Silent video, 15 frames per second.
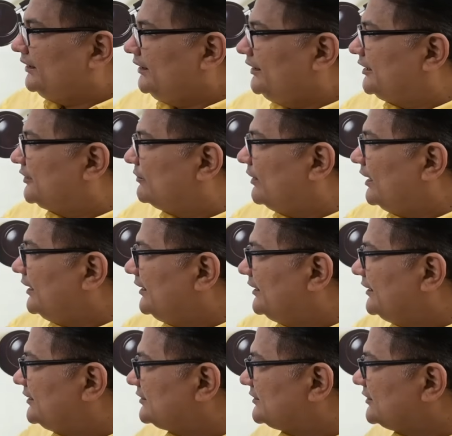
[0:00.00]

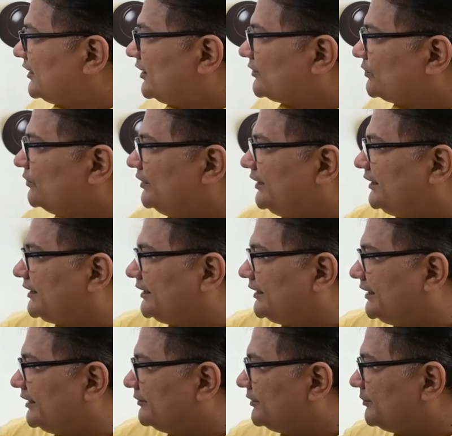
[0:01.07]
equality is not only
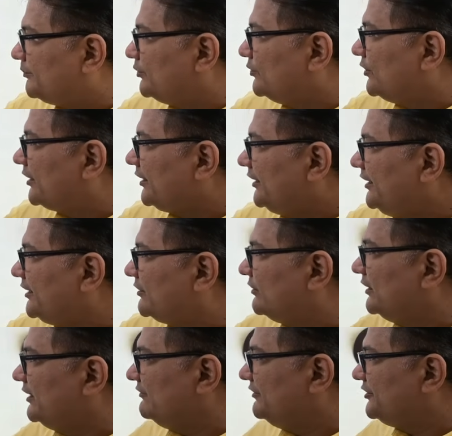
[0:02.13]
treating the poor
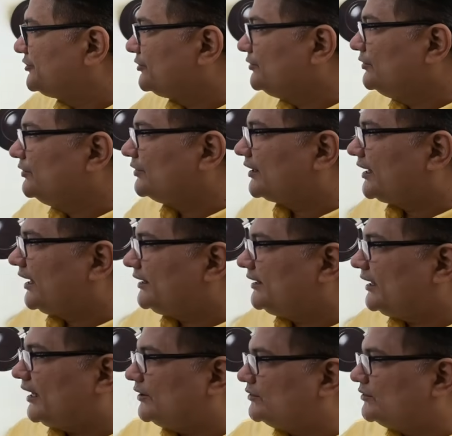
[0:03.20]
equally, we should look at the